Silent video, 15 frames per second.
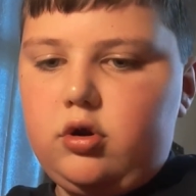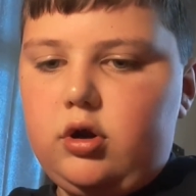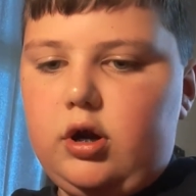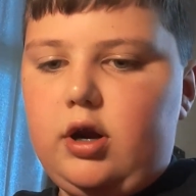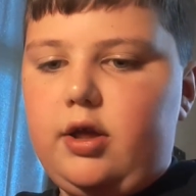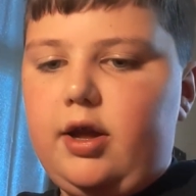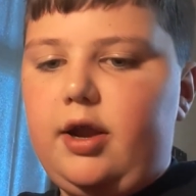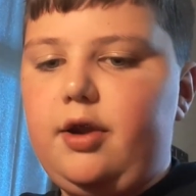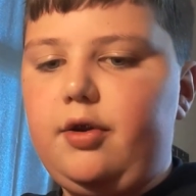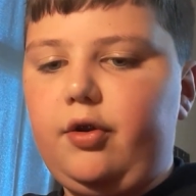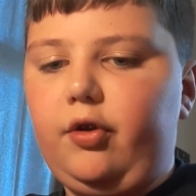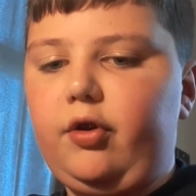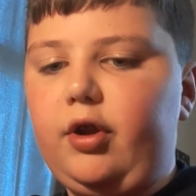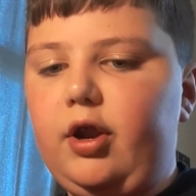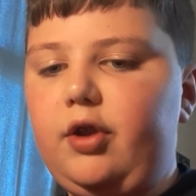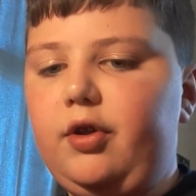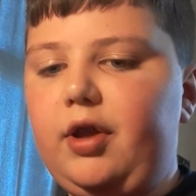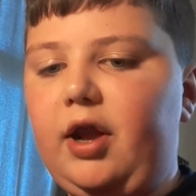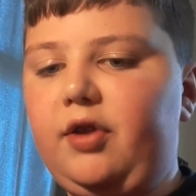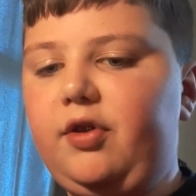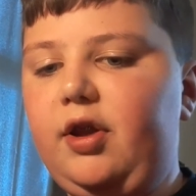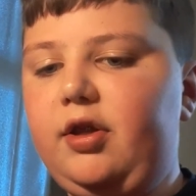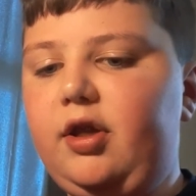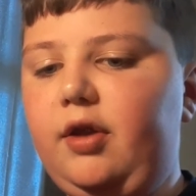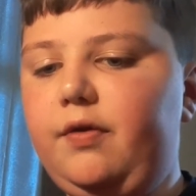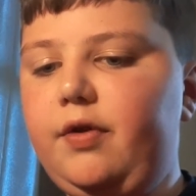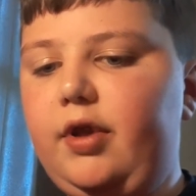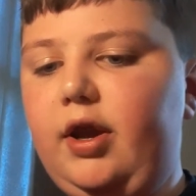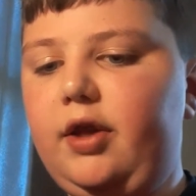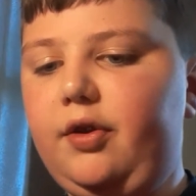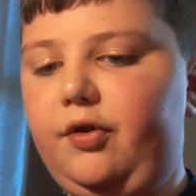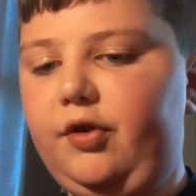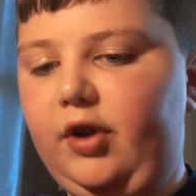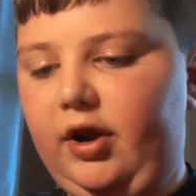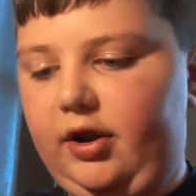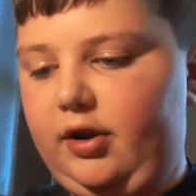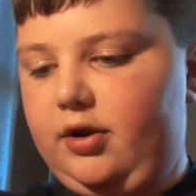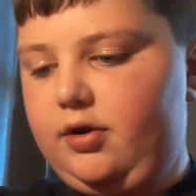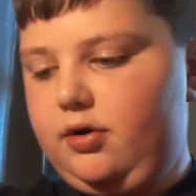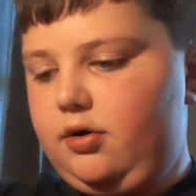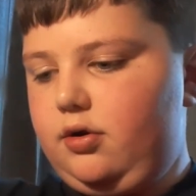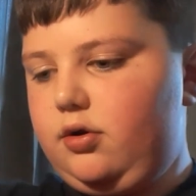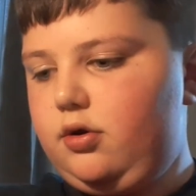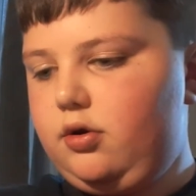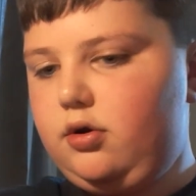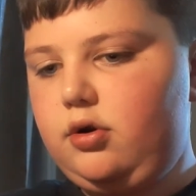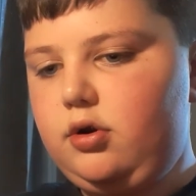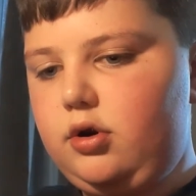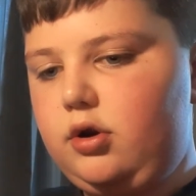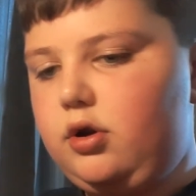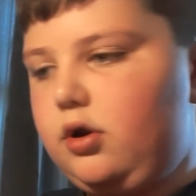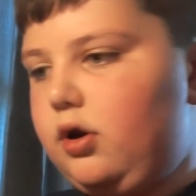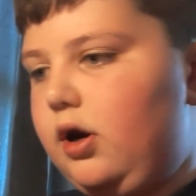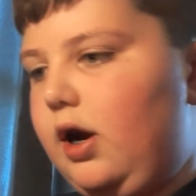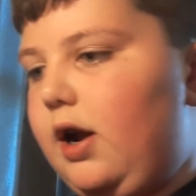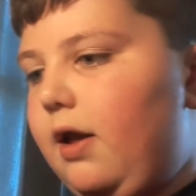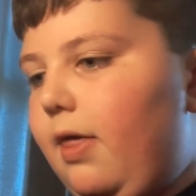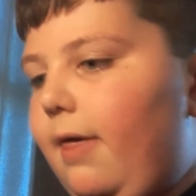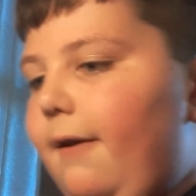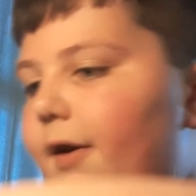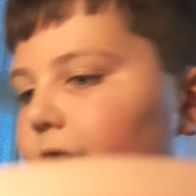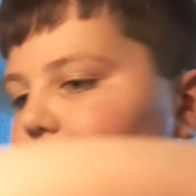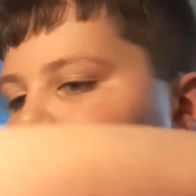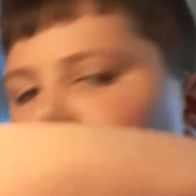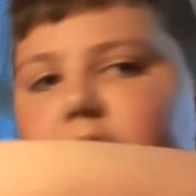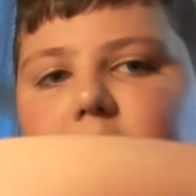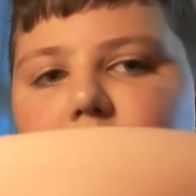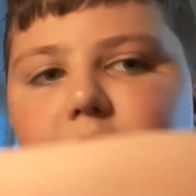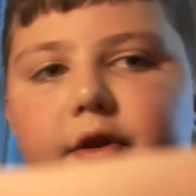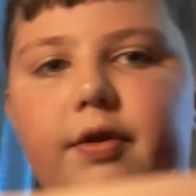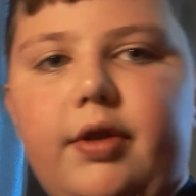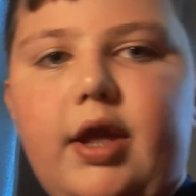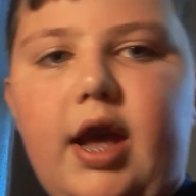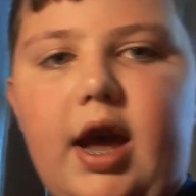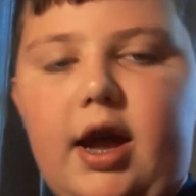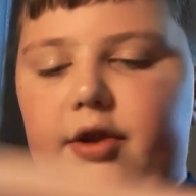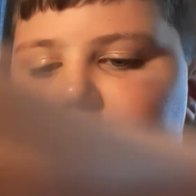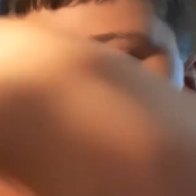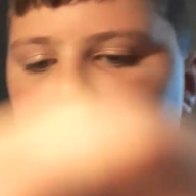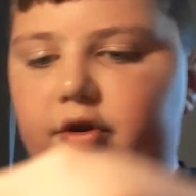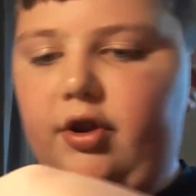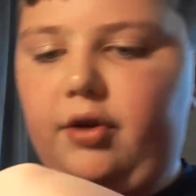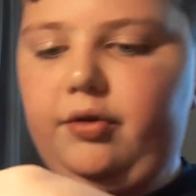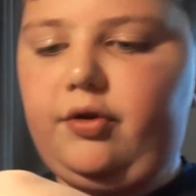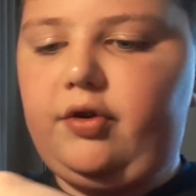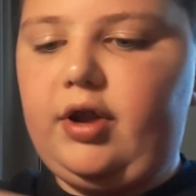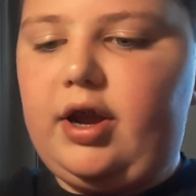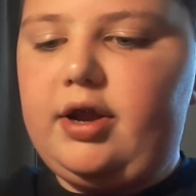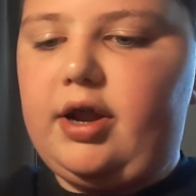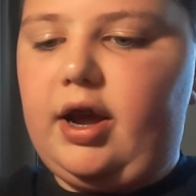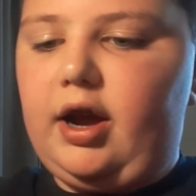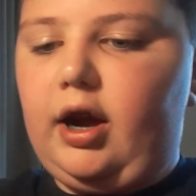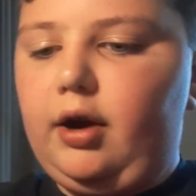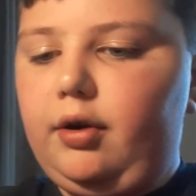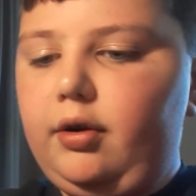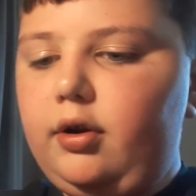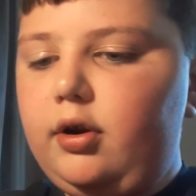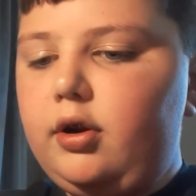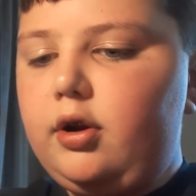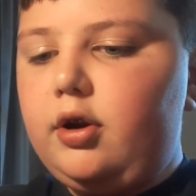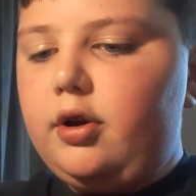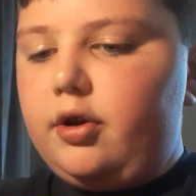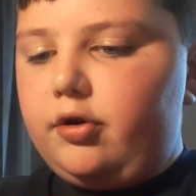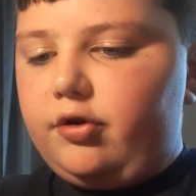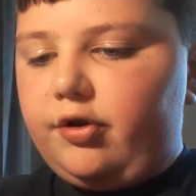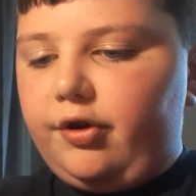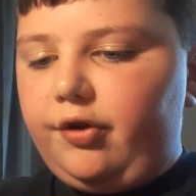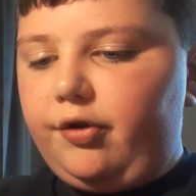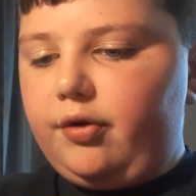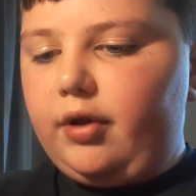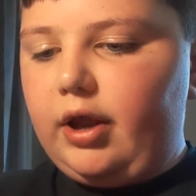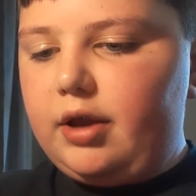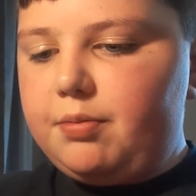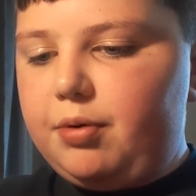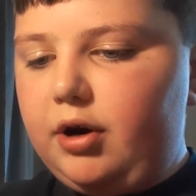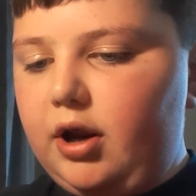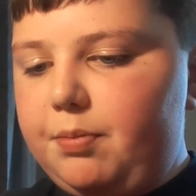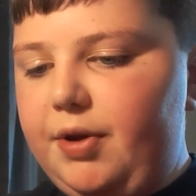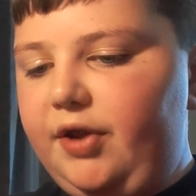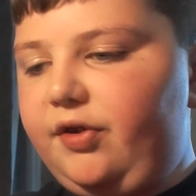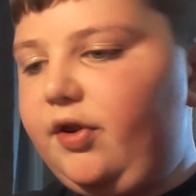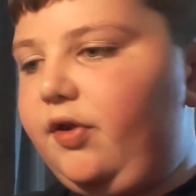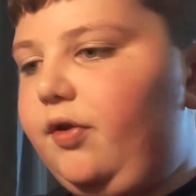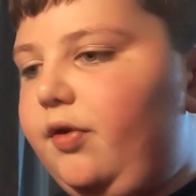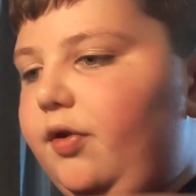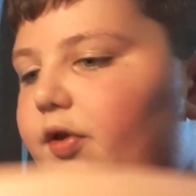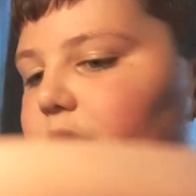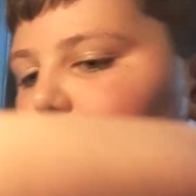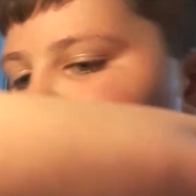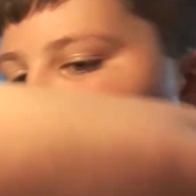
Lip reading: And then you're just going to do that same thing for the other side. And it's in case if the edges don't stay down, just, like, put some